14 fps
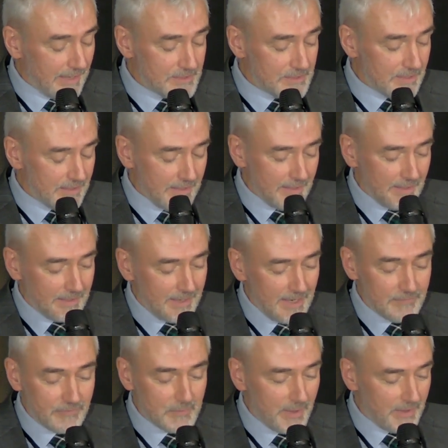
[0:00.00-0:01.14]
actually
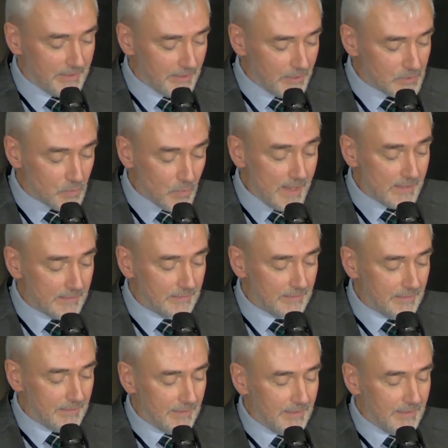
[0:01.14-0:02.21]
came from Harlan as well,